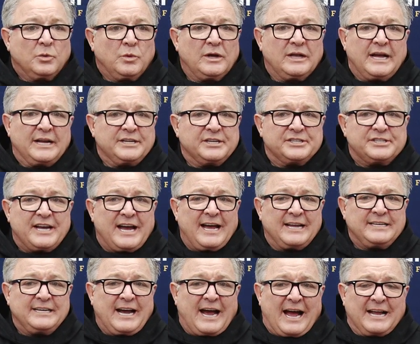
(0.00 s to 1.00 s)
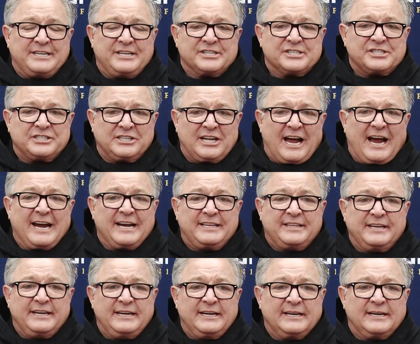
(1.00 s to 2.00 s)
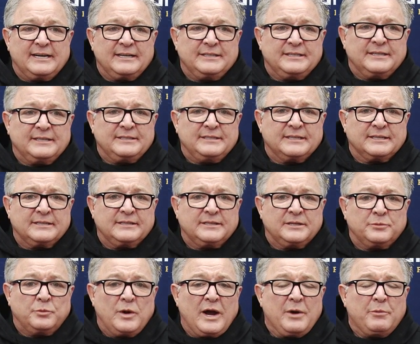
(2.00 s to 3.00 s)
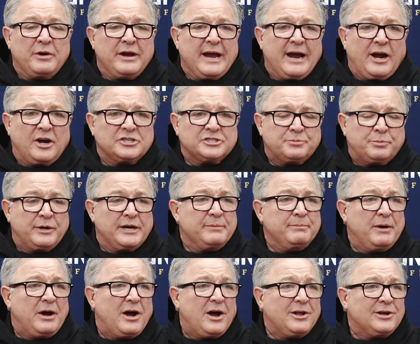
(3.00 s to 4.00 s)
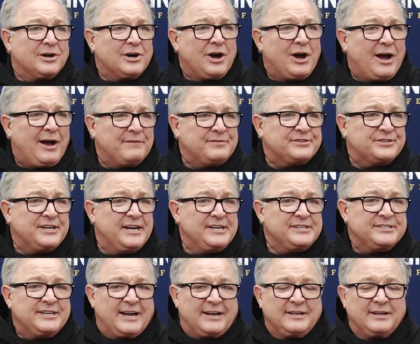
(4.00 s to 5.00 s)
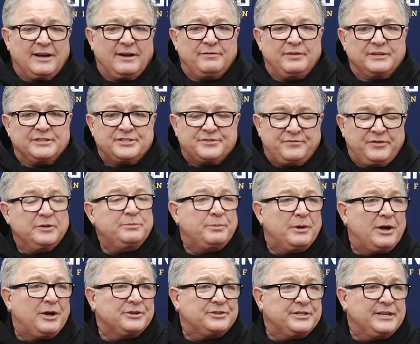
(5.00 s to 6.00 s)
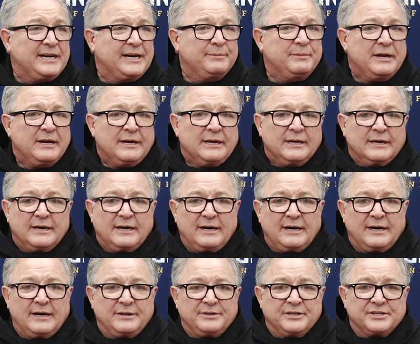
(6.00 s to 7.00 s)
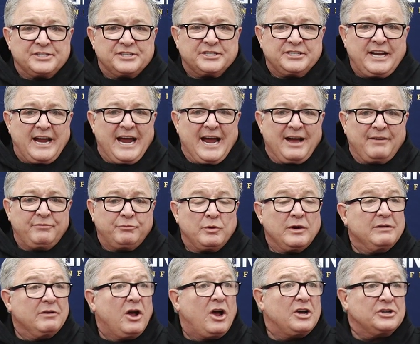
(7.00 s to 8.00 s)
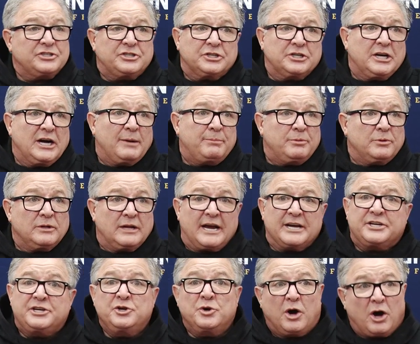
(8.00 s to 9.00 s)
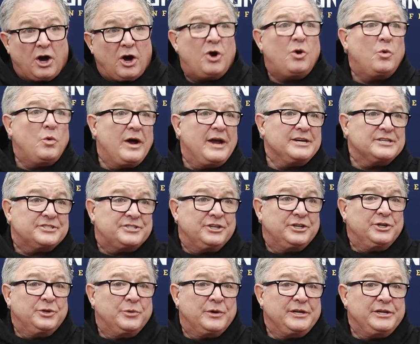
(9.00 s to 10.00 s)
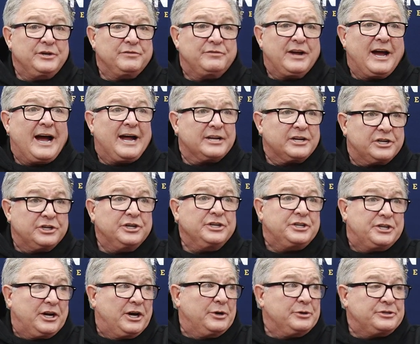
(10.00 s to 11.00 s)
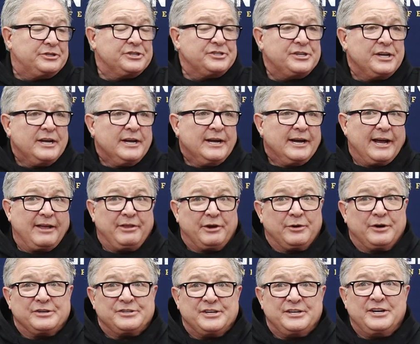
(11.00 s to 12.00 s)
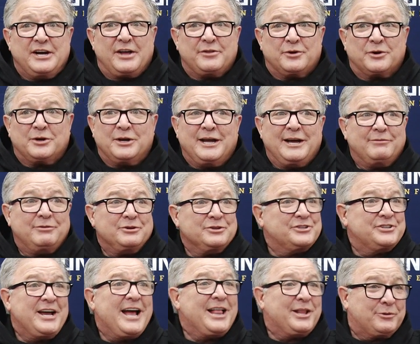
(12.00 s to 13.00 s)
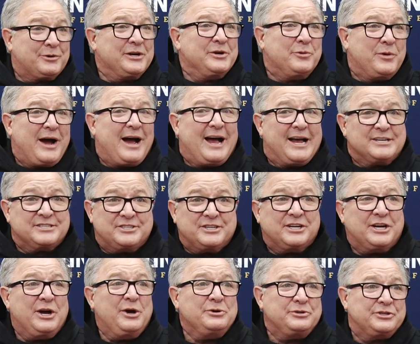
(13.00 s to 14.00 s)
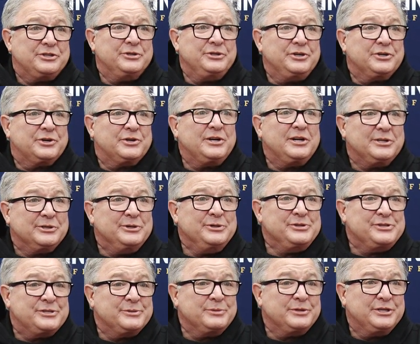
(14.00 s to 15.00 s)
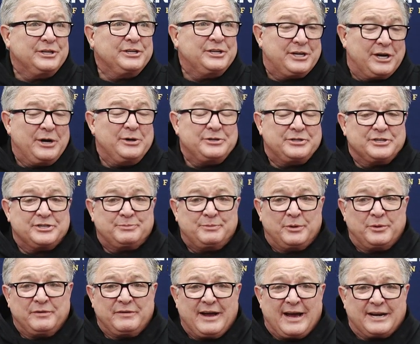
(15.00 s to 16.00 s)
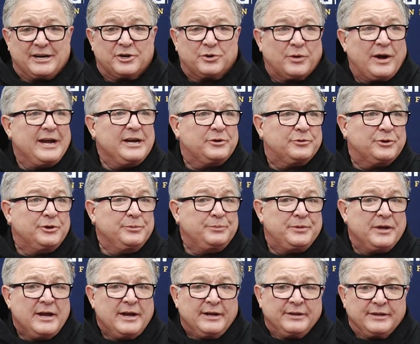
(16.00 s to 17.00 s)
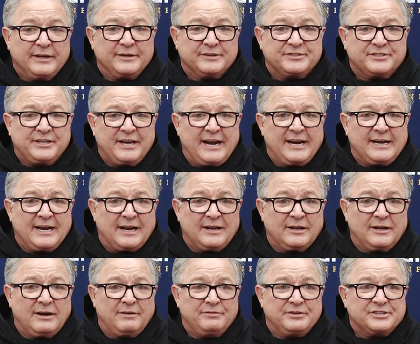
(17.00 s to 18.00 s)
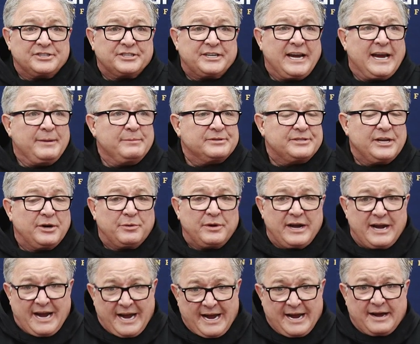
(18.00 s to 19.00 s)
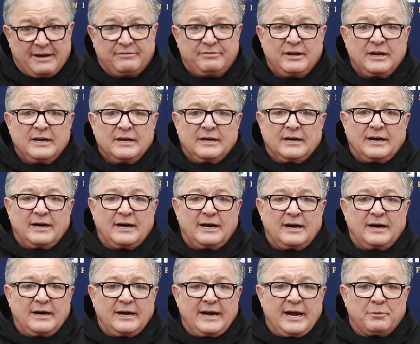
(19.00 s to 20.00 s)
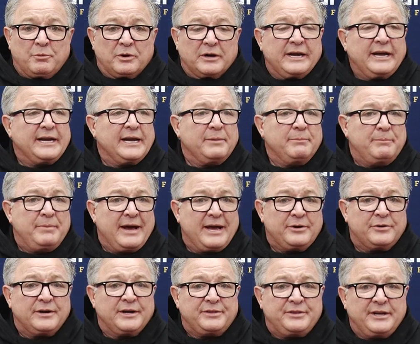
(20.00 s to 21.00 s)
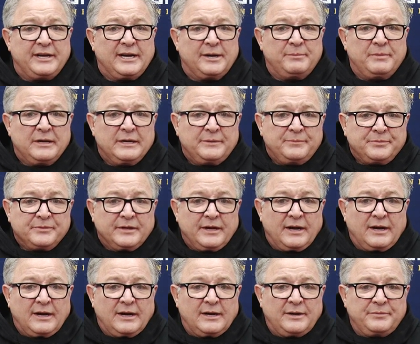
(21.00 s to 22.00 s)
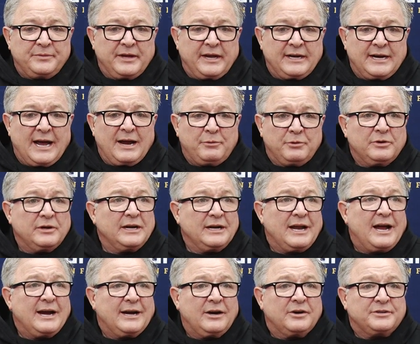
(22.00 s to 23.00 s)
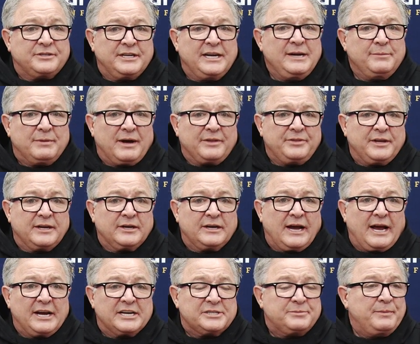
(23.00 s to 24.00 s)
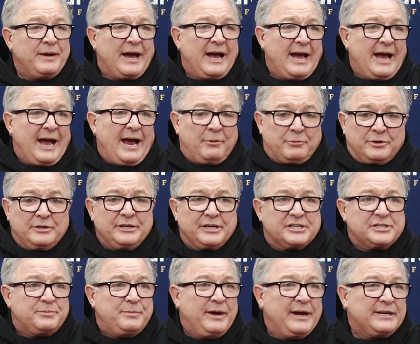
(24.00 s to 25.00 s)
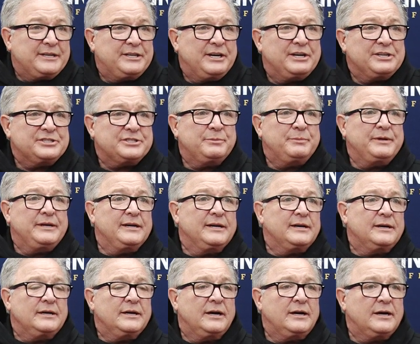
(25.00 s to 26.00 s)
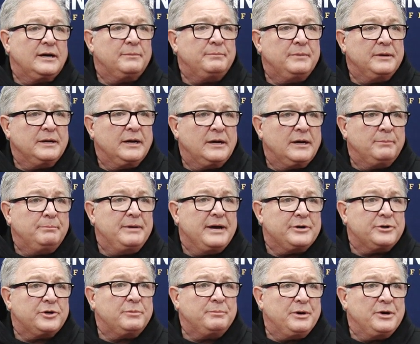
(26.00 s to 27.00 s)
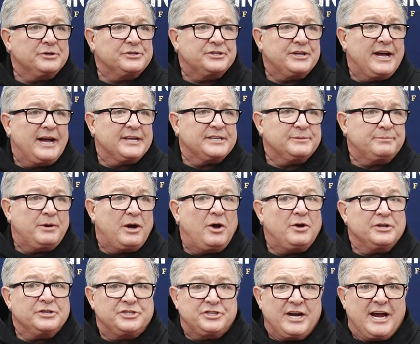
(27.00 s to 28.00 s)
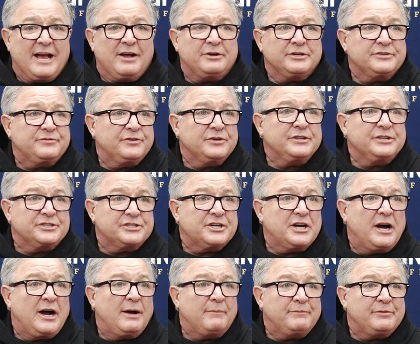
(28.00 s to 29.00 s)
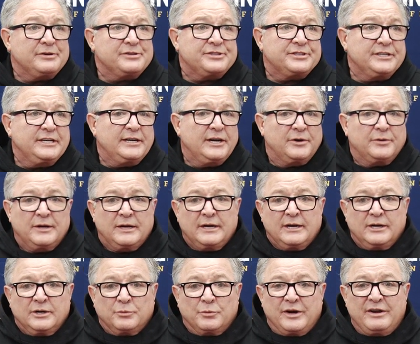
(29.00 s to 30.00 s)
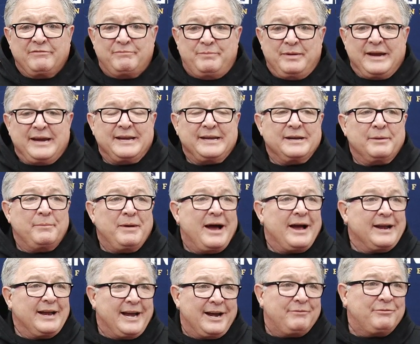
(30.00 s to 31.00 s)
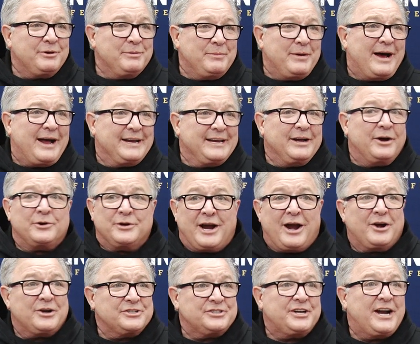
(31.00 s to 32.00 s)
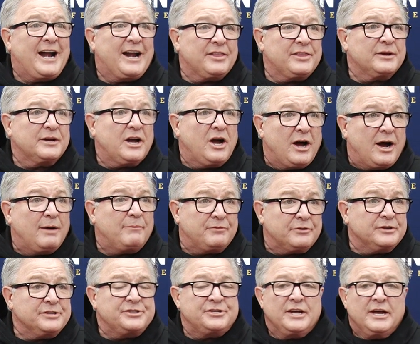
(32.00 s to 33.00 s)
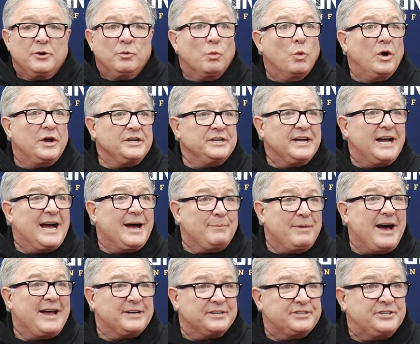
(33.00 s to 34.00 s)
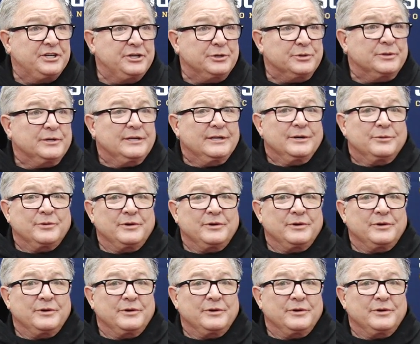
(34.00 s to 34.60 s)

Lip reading: Well, I just like the way we have our spring ball, our off season. I love this football team. The staff, we lost a couple, like you always do when you've got good coaches, and there is another level salary-wise to go to. You're going to lose some good coaches, but we've got a great group that have stayed. I love the schemes that we have, and we're getting better at them. And I really like our team. I think I really expect us to be a better on both sides of the ball and challenge for this conference. You know, we've beaten about everybody on our side of the conference one time out of two.